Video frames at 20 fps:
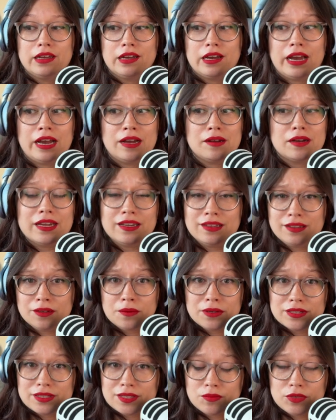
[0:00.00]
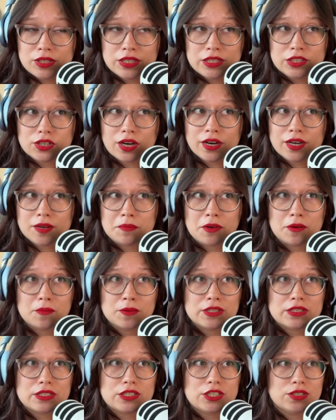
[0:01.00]
And there were some really dark
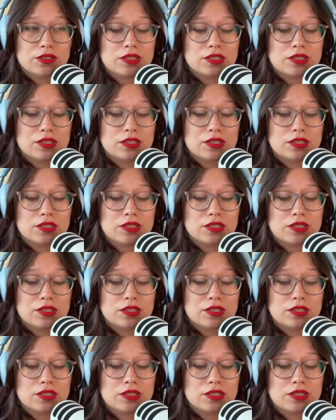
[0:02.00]
moments too